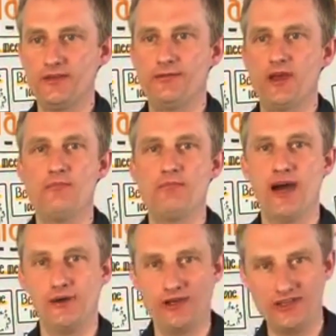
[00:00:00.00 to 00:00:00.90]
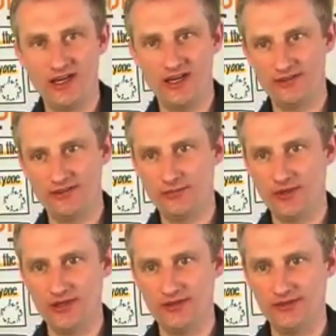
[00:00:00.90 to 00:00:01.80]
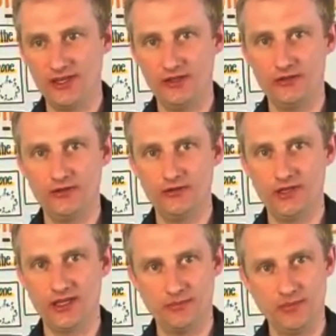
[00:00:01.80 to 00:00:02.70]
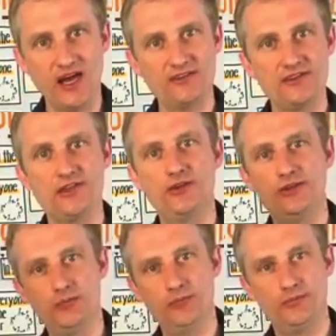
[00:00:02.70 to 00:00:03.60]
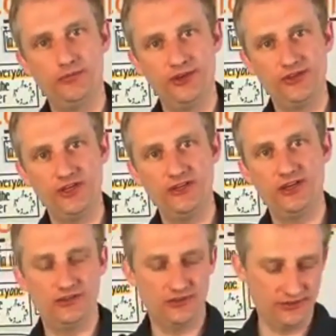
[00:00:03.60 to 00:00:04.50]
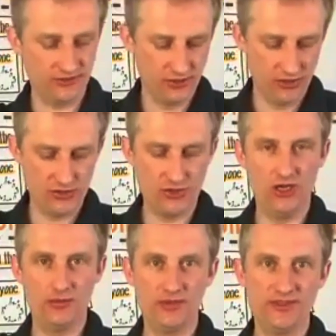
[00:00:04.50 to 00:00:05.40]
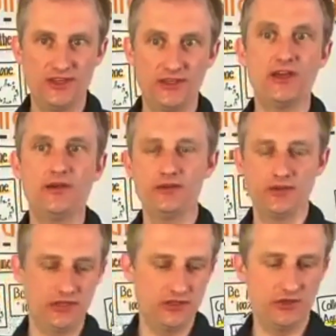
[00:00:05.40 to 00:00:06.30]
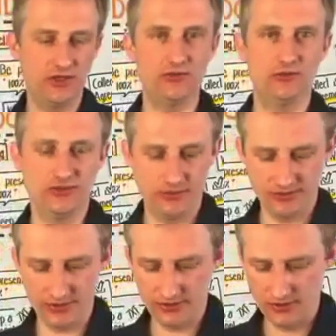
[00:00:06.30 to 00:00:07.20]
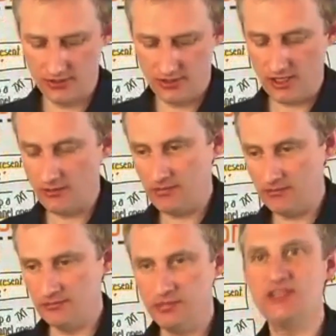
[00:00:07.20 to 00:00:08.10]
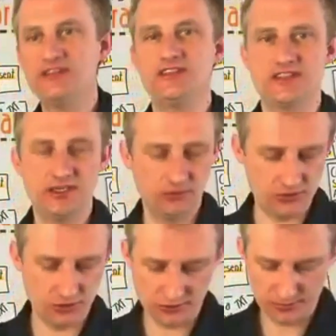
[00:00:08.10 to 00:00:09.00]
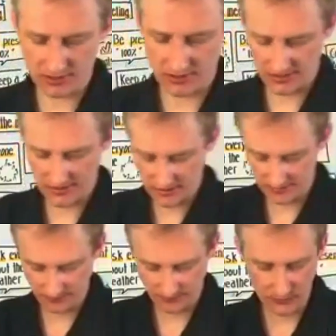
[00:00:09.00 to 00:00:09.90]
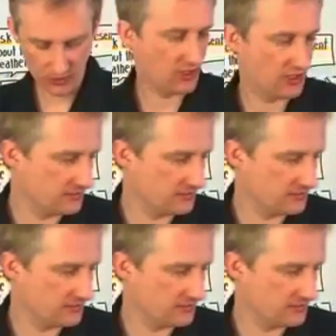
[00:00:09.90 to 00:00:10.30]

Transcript: empower the others by saying, like, passing on your facilitators job and saying, yeah, you can do something. Please decide who should speak next. All right.